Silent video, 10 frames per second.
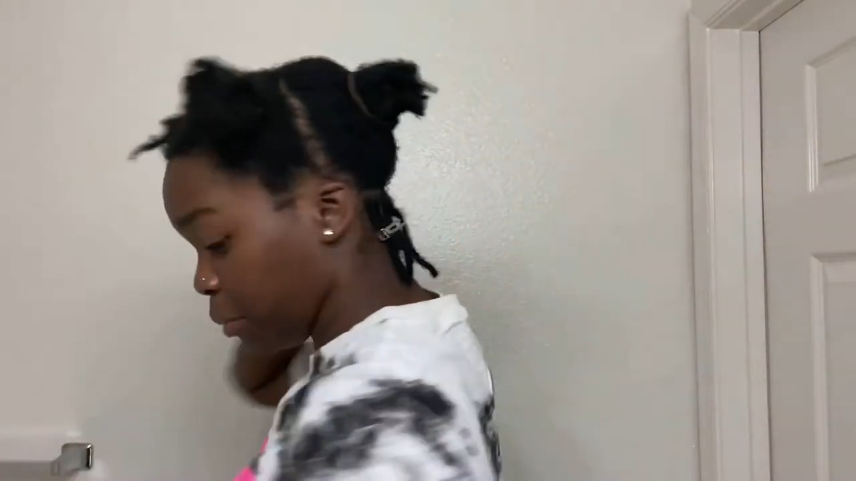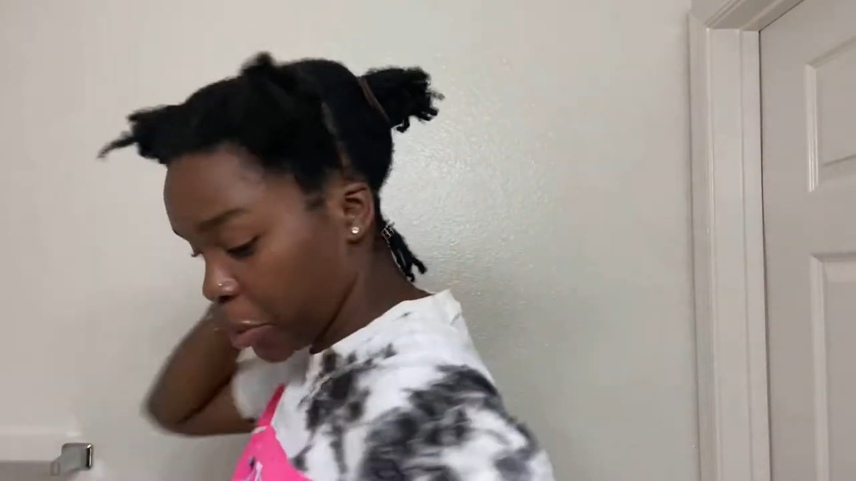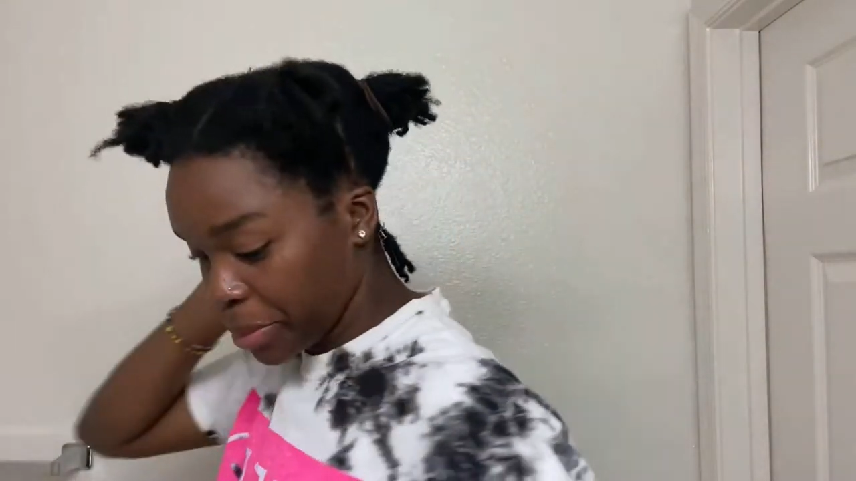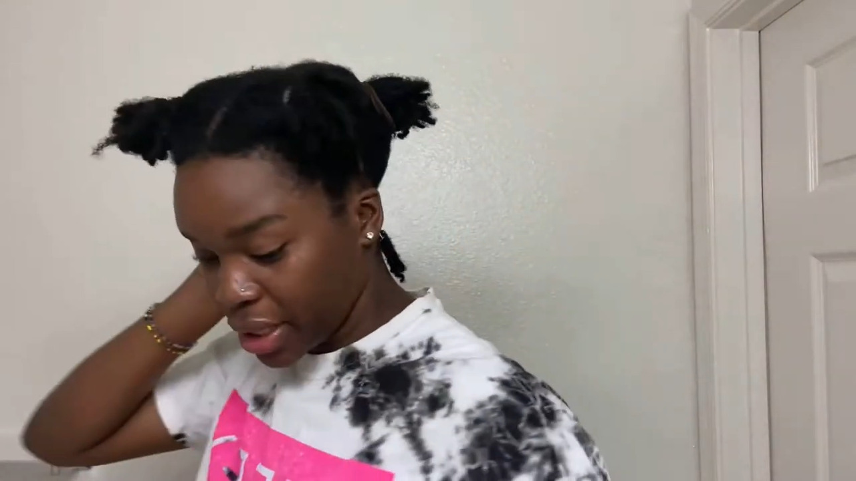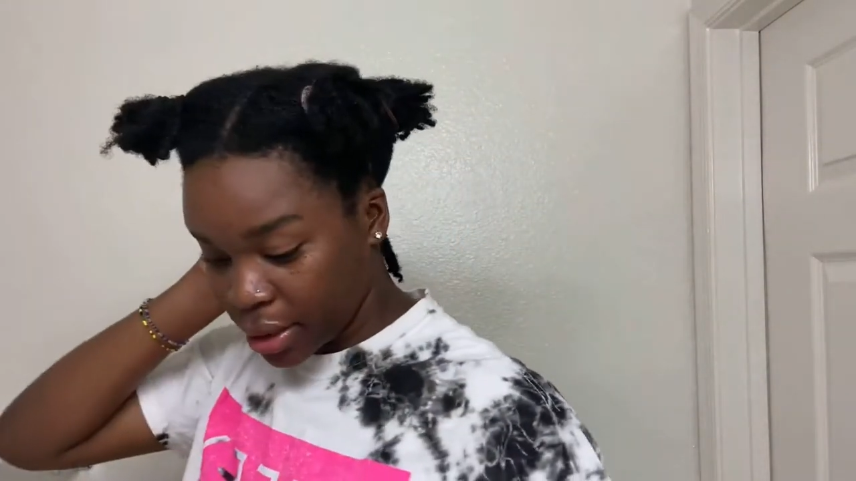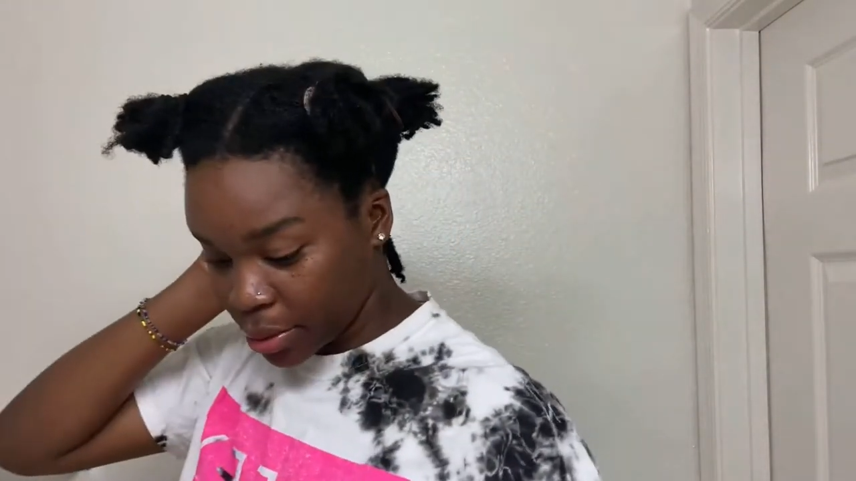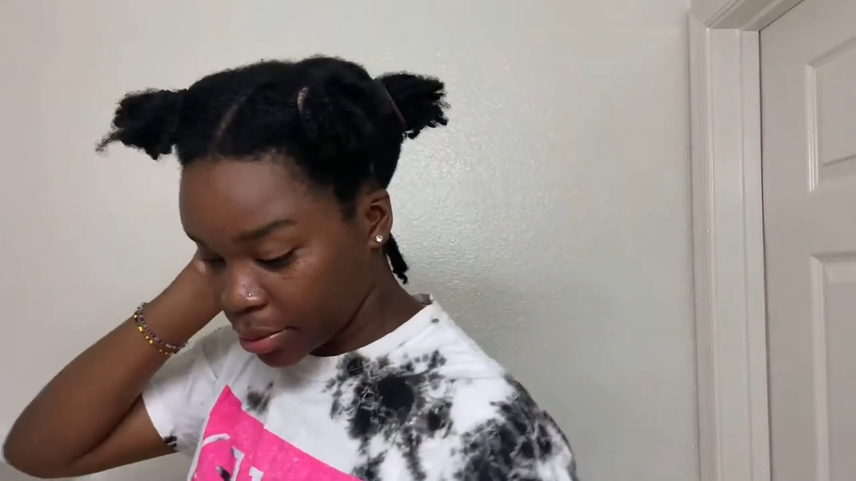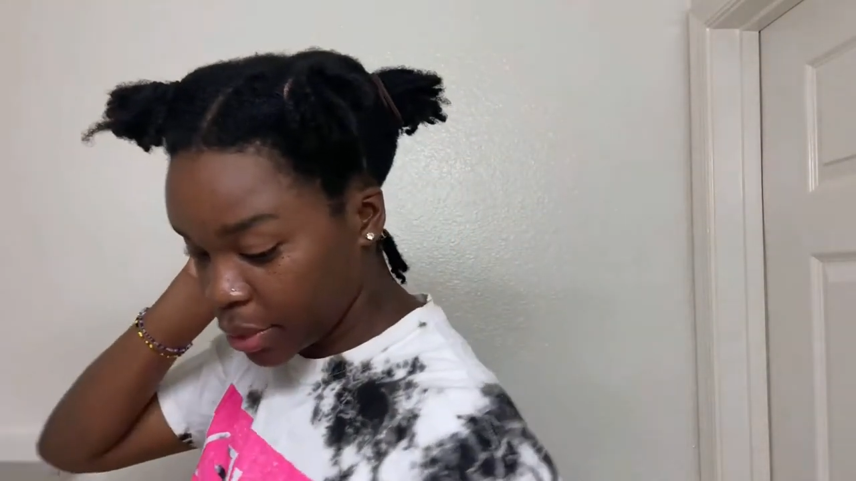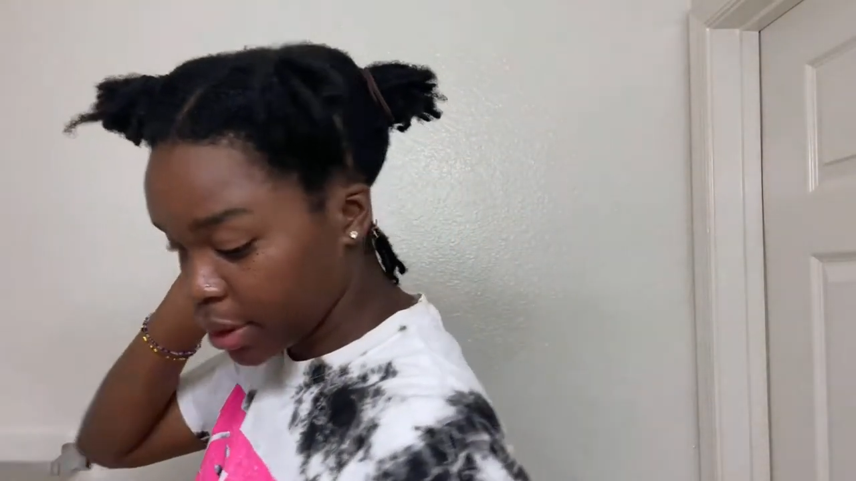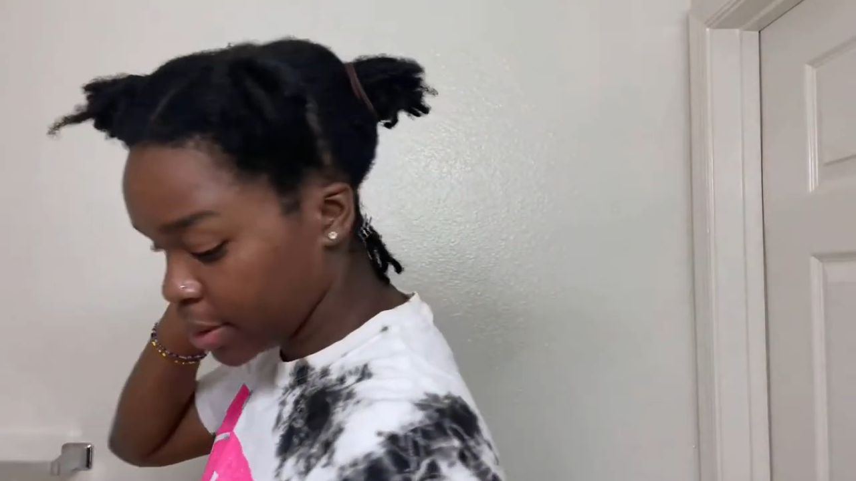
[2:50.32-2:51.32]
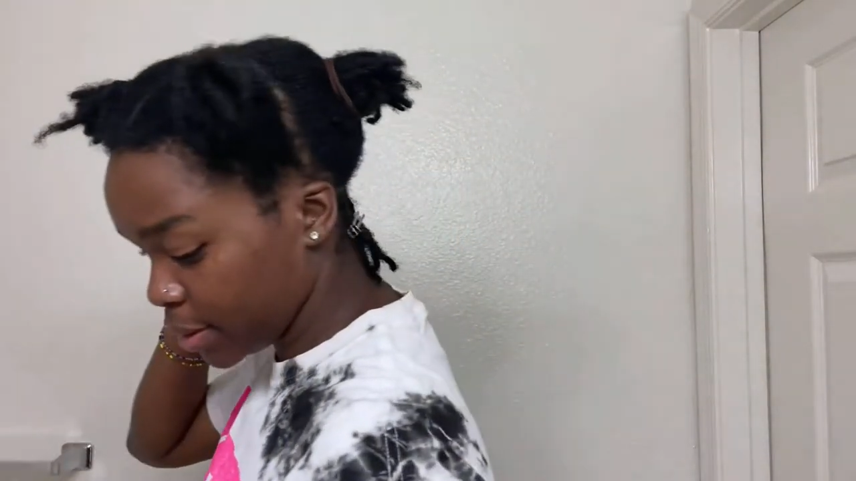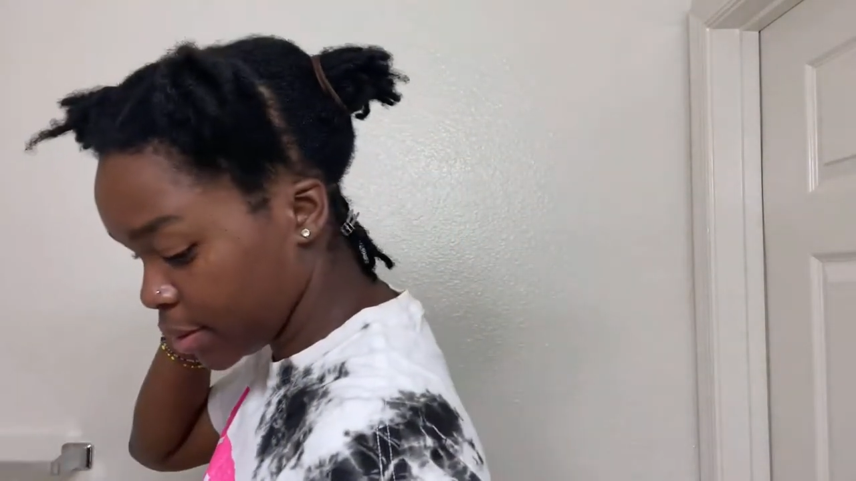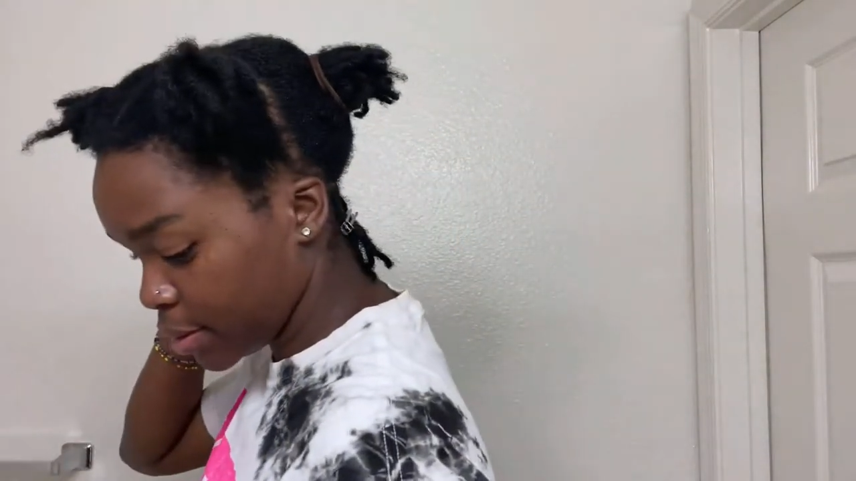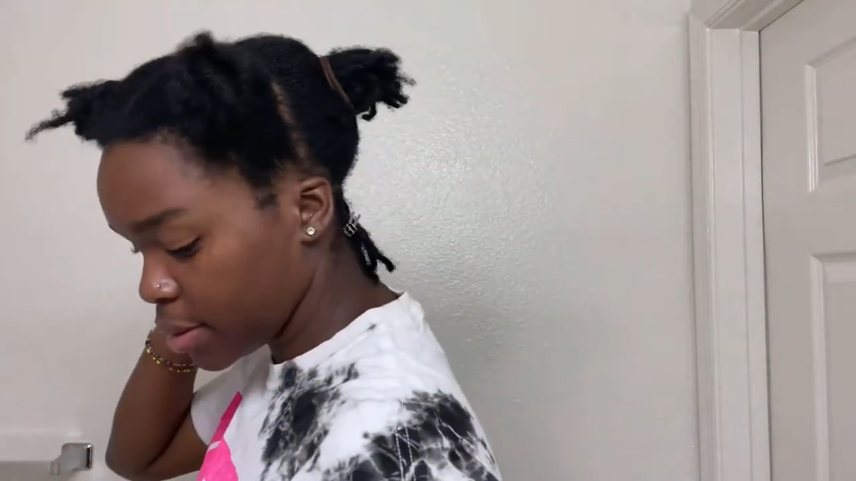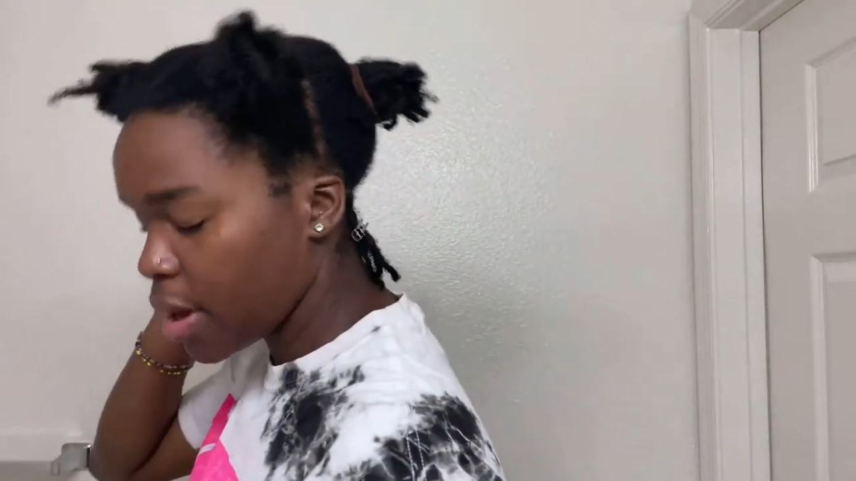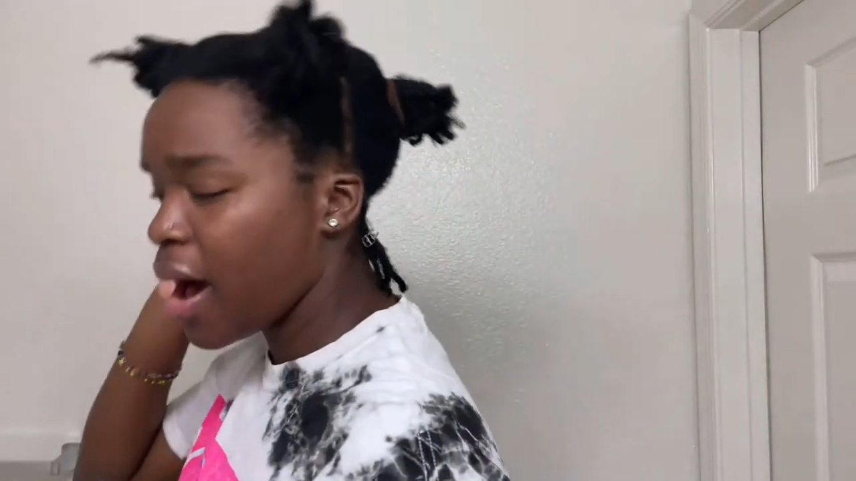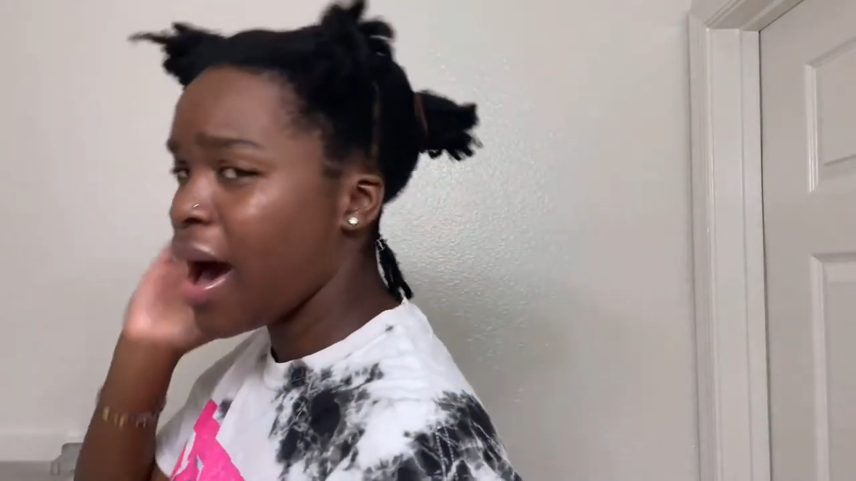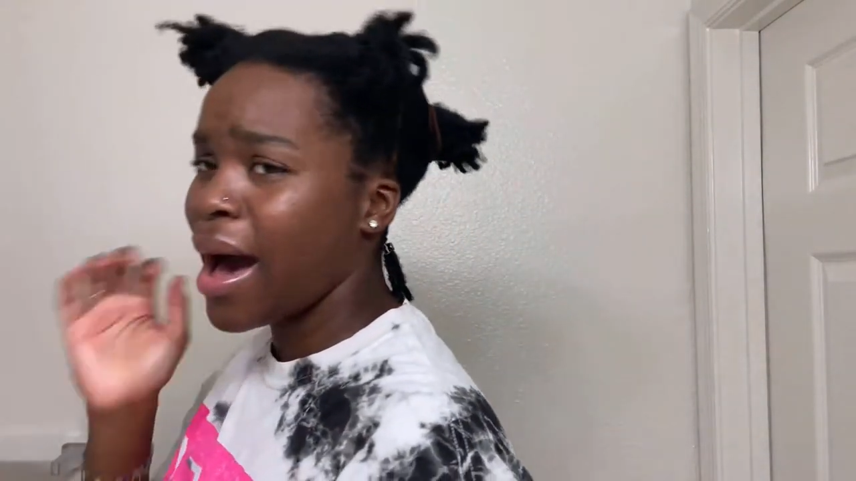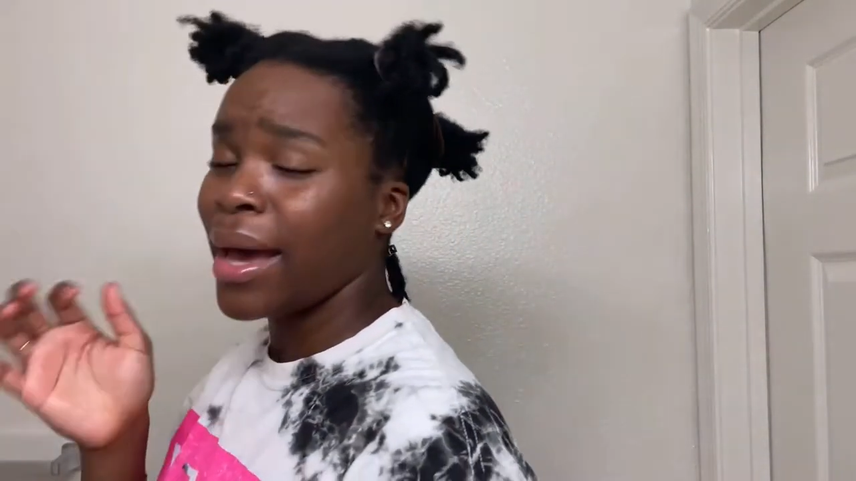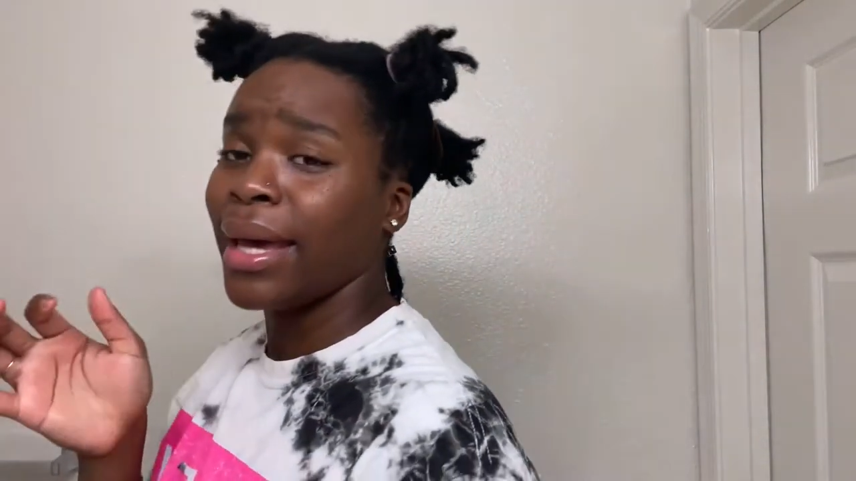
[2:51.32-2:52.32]
the bottom because
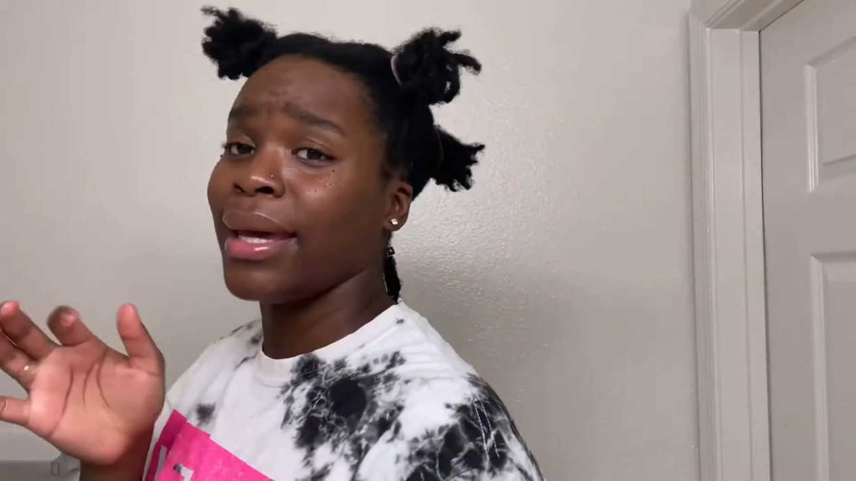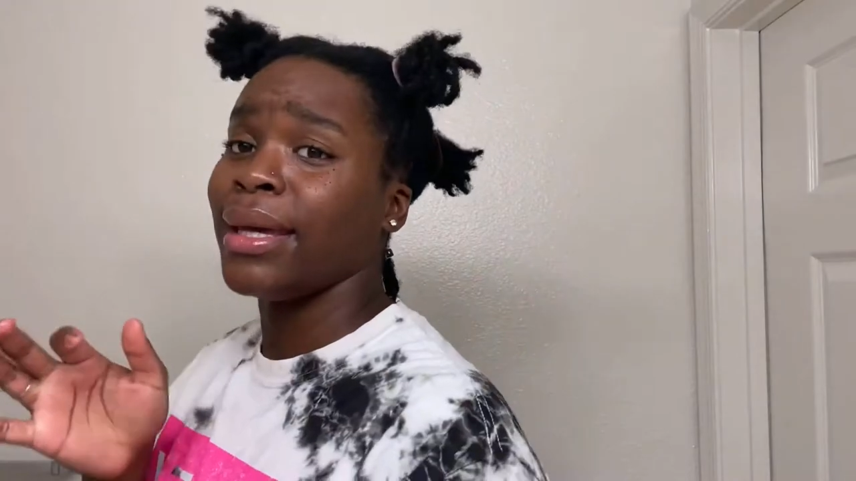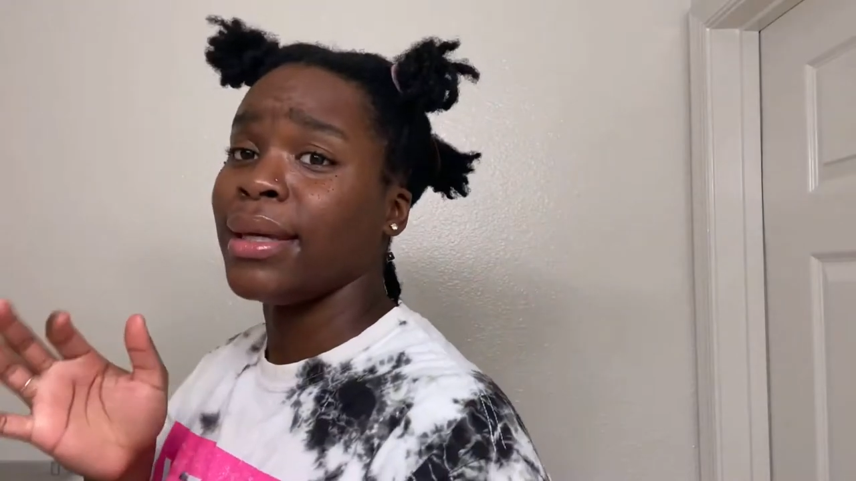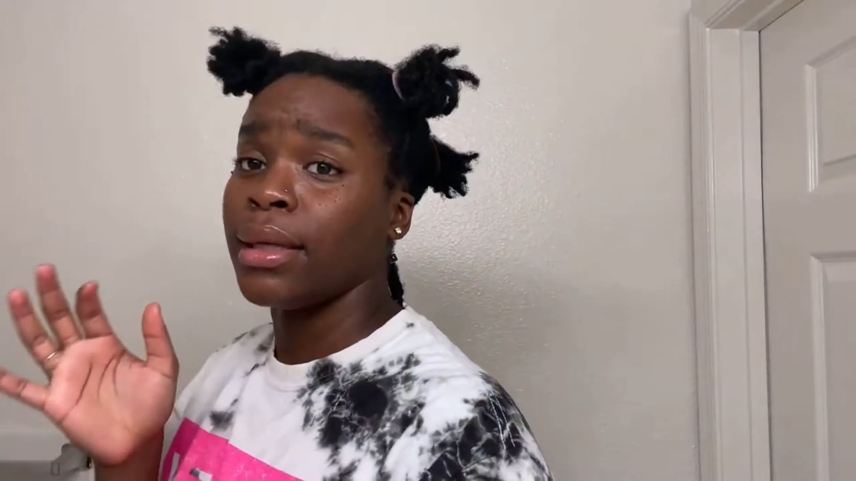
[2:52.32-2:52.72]
I